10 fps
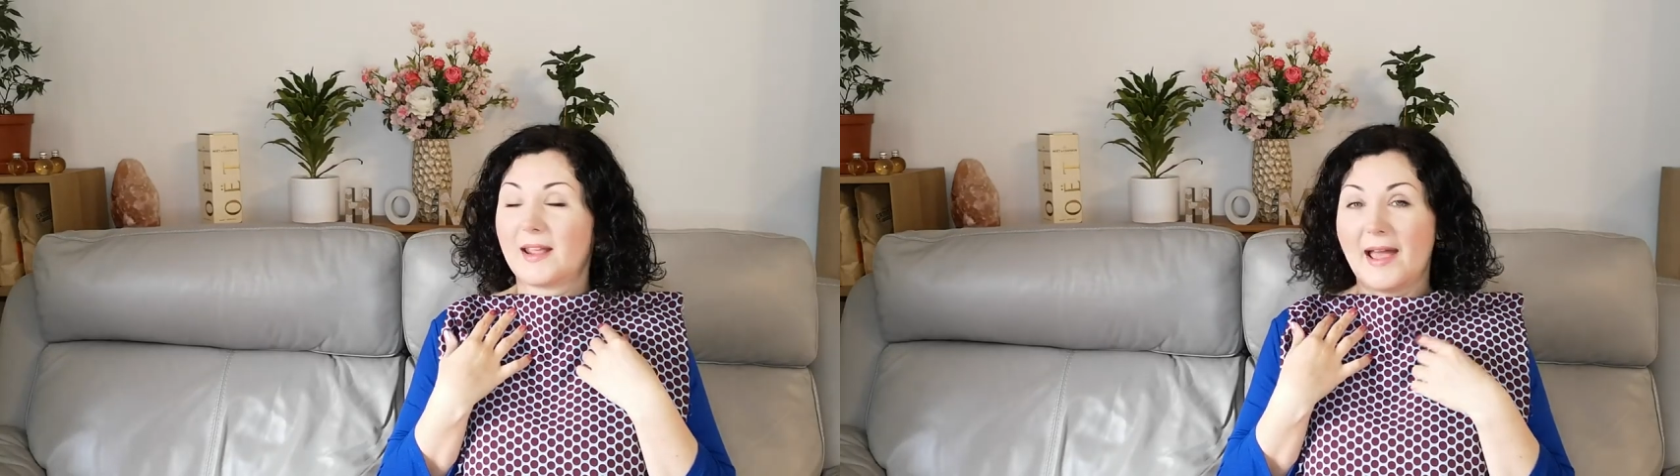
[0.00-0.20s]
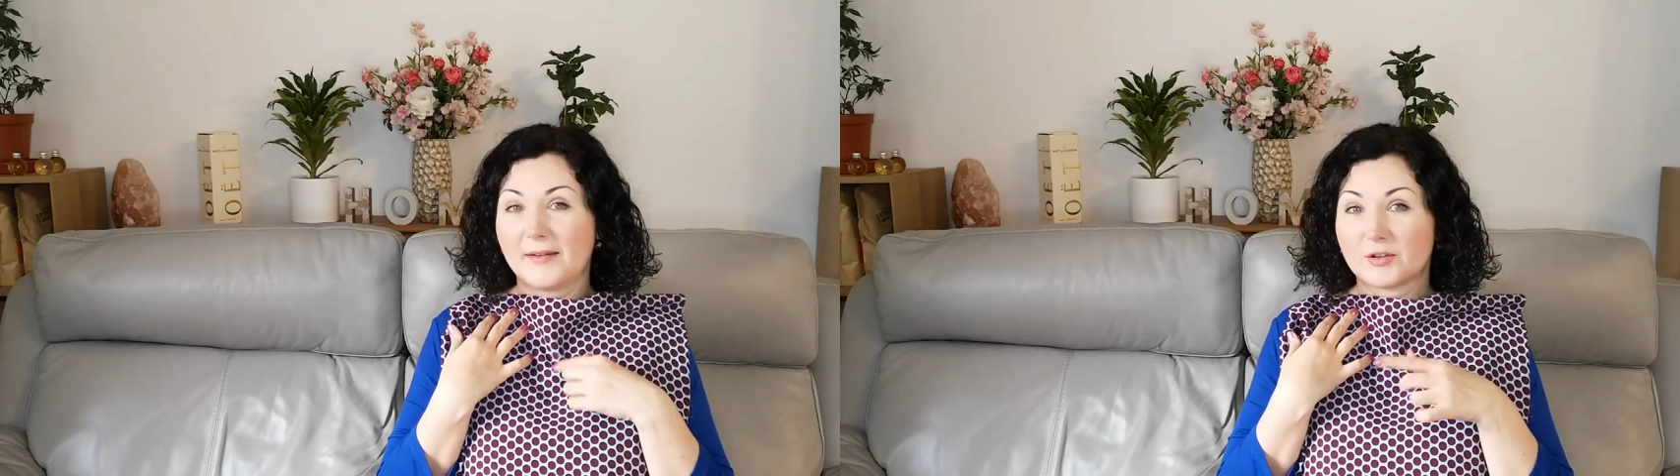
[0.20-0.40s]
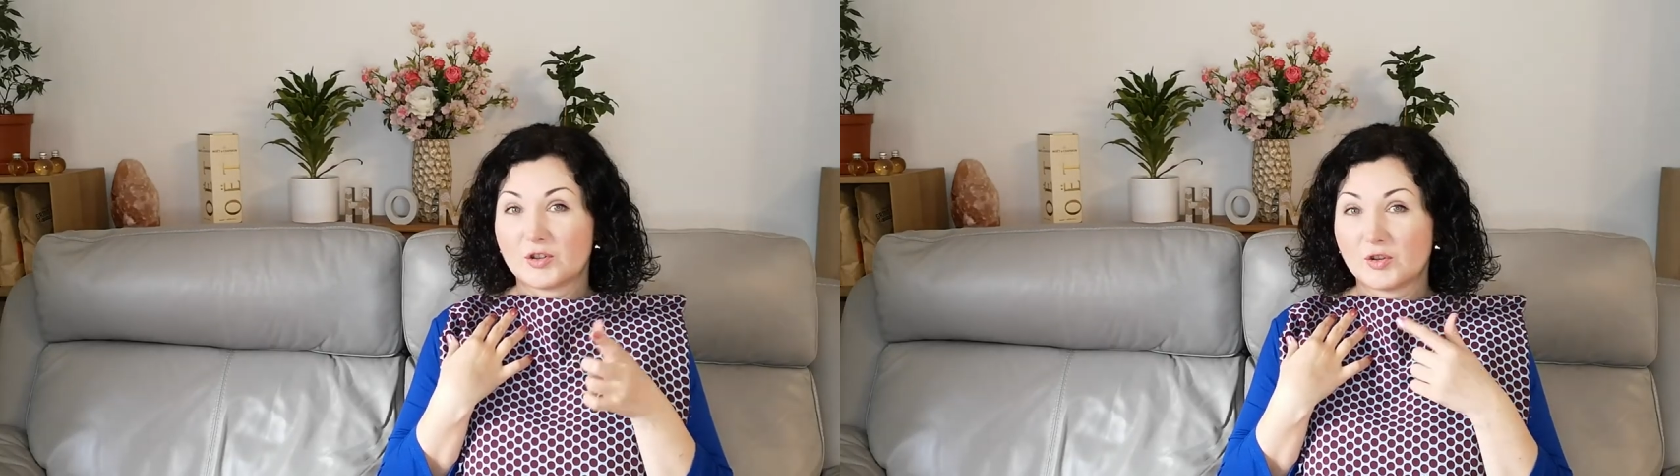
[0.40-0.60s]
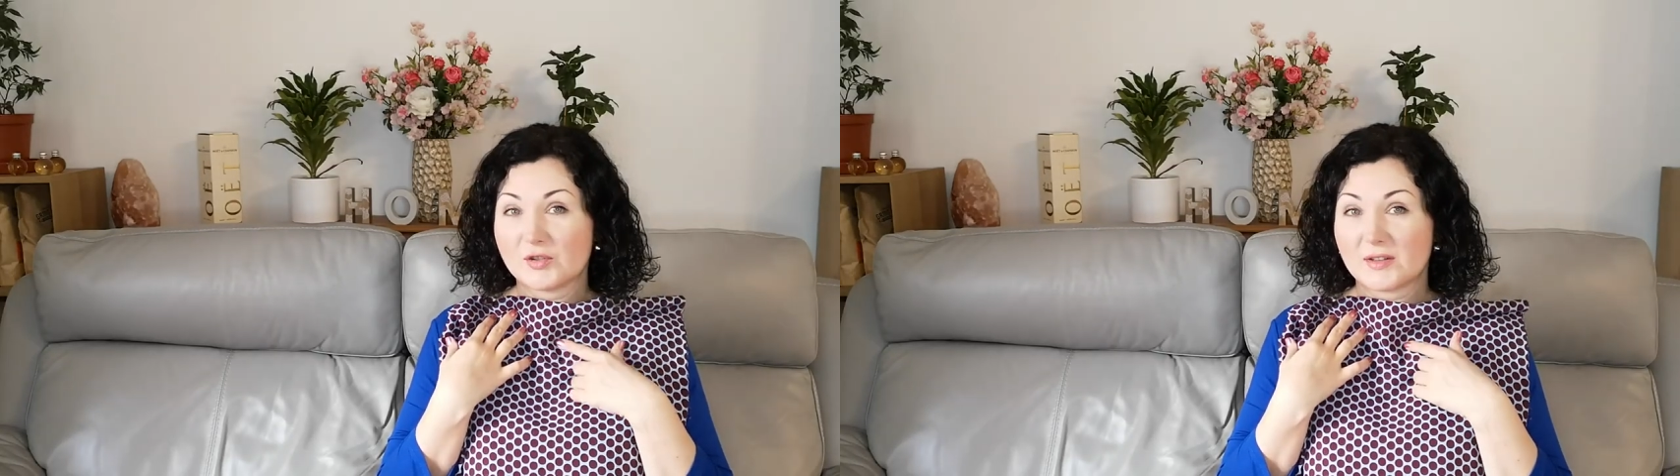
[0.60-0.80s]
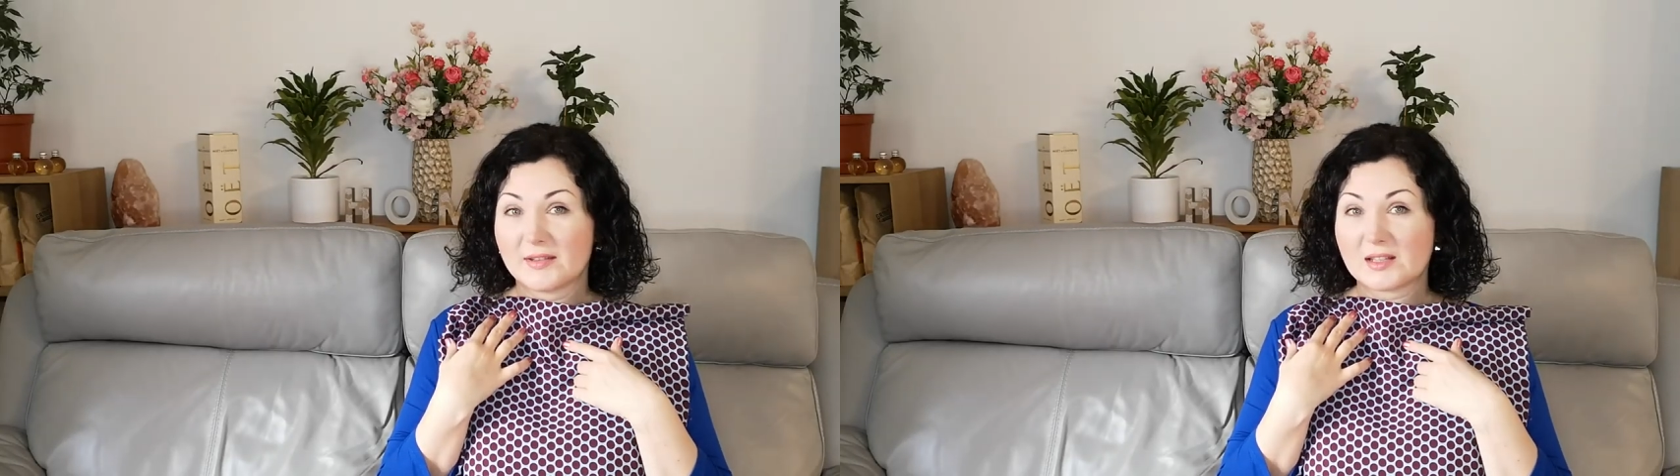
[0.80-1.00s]
have
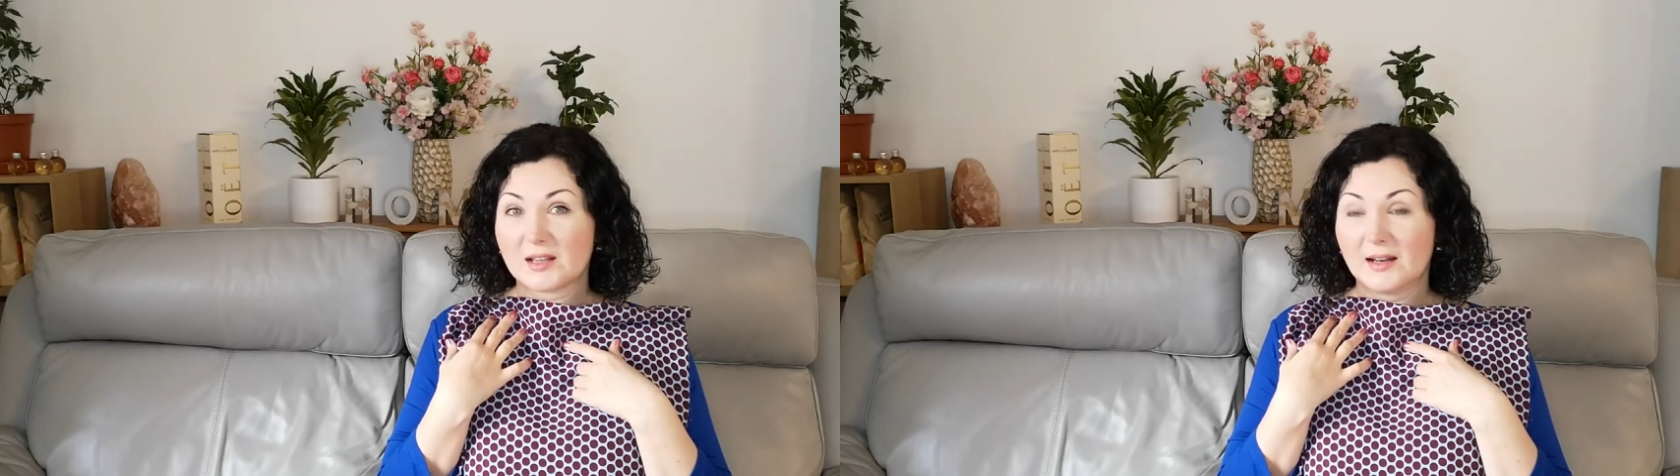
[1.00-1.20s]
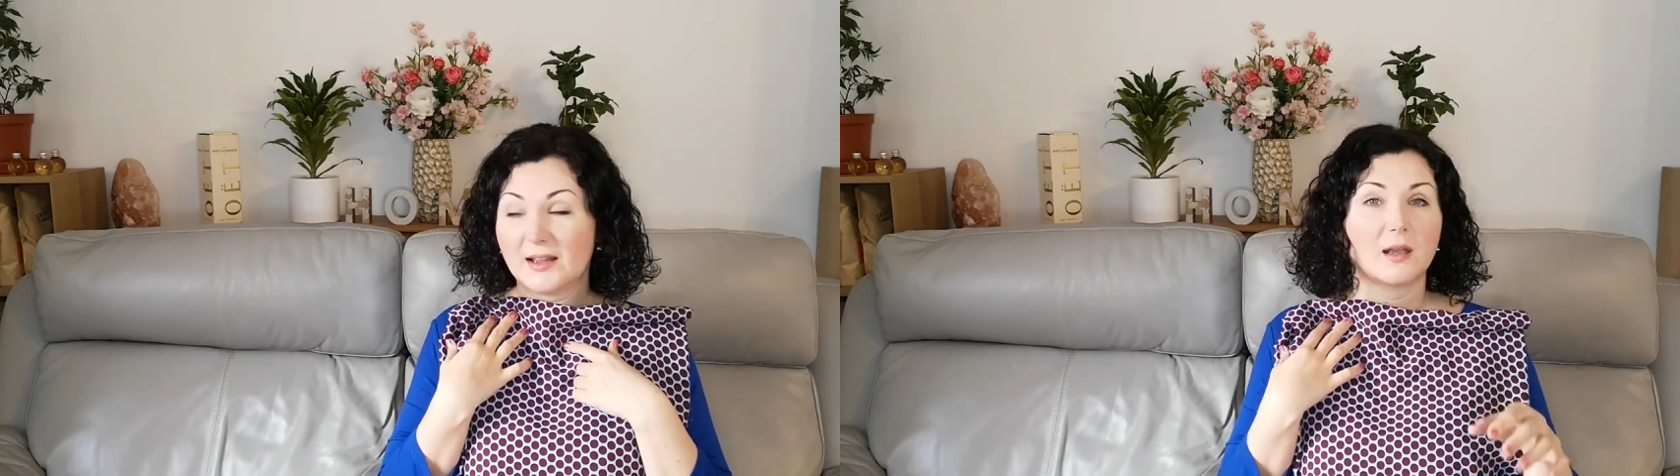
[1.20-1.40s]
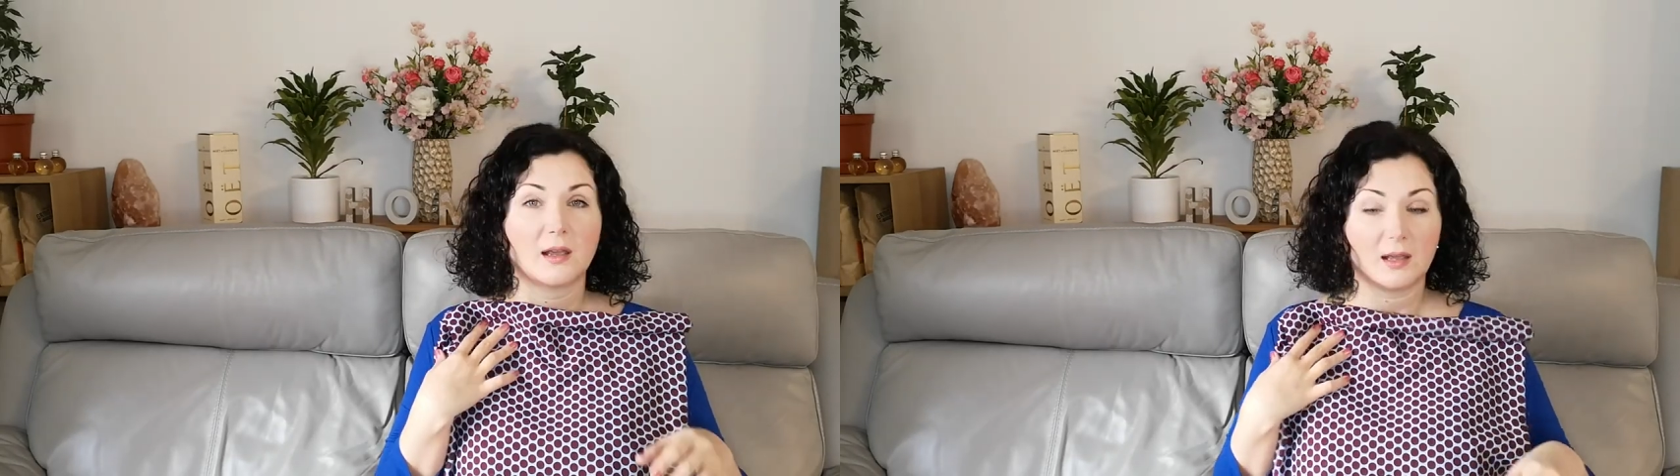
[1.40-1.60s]
shoes of this color.